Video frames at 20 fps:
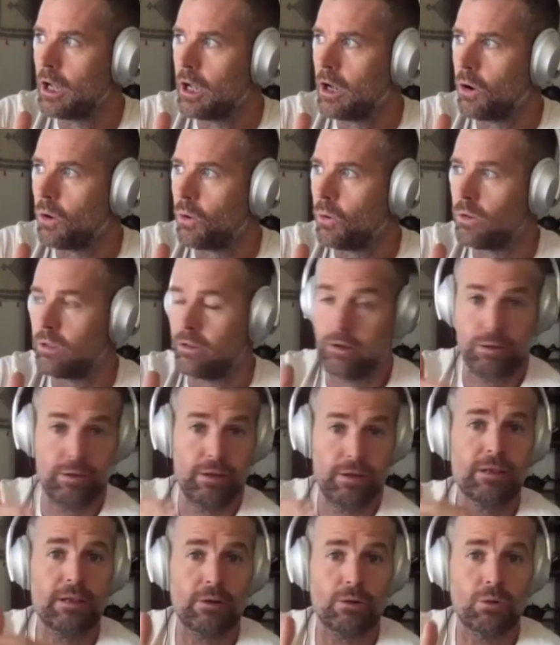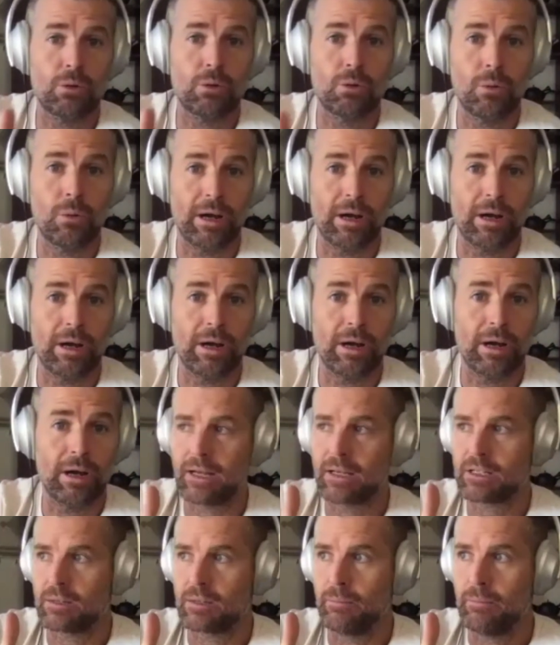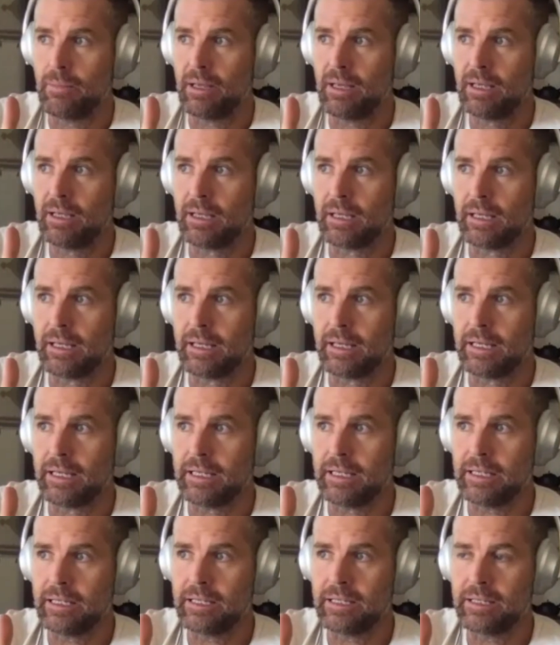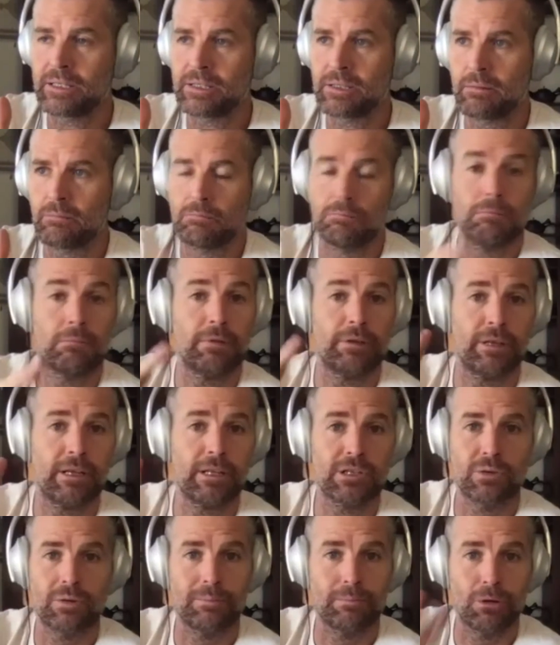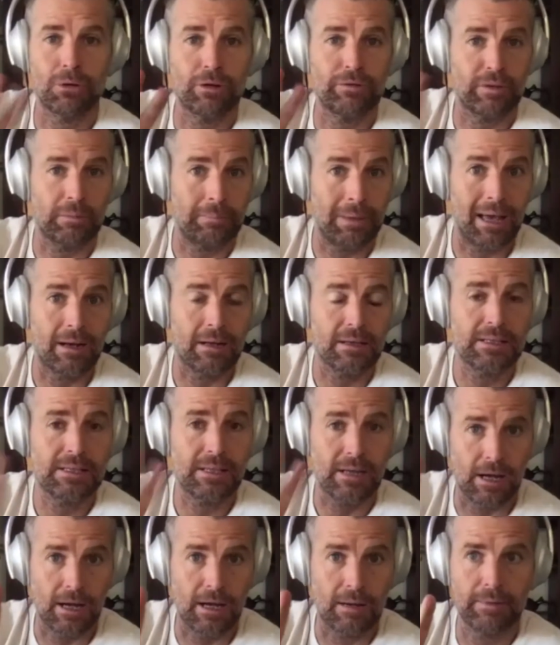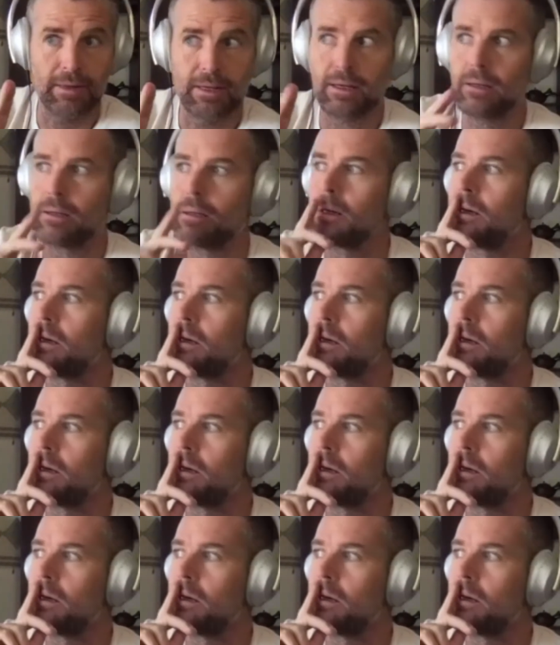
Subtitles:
the thing that always jumps out to me is things are in perfect balance and harmony.